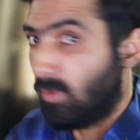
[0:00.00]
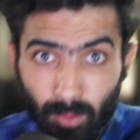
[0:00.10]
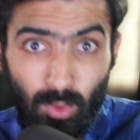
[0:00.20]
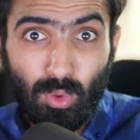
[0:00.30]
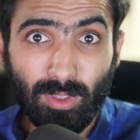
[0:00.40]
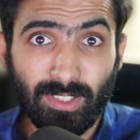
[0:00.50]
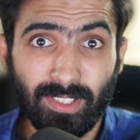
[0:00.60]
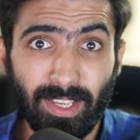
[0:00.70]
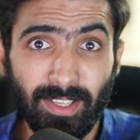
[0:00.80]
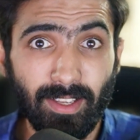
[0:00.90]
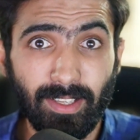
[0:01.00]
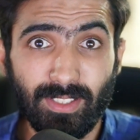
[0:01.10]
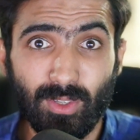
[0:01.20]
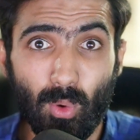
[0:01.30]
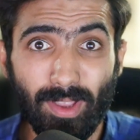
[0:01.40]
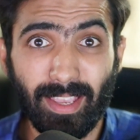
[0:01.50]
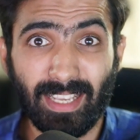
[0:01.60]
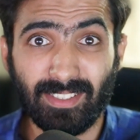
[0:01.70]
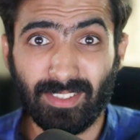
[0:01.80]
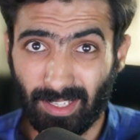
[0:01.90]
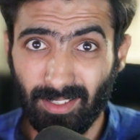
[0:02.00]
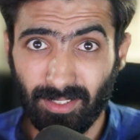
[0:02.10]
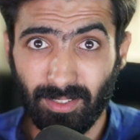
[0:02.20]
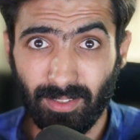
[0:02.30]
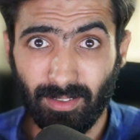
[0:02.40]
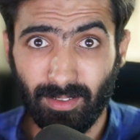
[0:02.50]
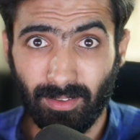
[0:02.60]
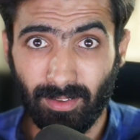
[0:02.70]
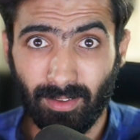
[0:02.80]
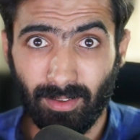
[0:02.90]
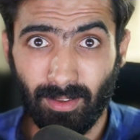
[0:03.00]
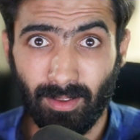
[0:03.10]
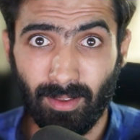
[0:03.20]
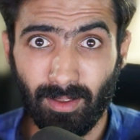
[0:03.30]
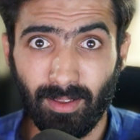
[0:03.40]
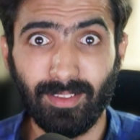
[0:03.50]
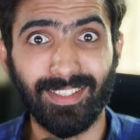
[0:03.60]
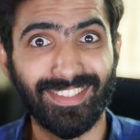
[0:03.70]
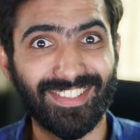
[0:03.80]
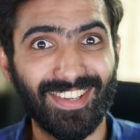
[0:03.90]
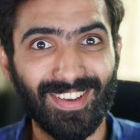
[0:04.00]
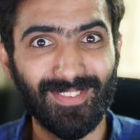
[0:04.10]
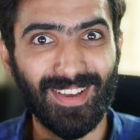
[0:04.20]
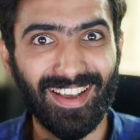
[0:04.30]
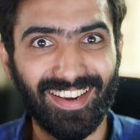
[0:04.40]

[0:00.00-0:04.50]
Google Stadia is going extinct? Let's talk about